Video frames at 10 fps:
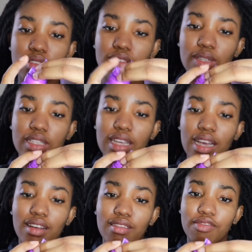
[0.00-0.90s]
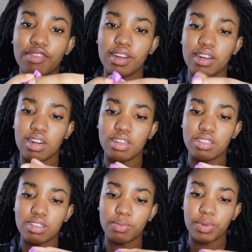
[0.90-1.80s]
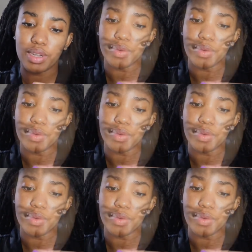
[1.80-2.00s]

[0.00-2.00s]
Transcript: so it's kind of very hard to spray.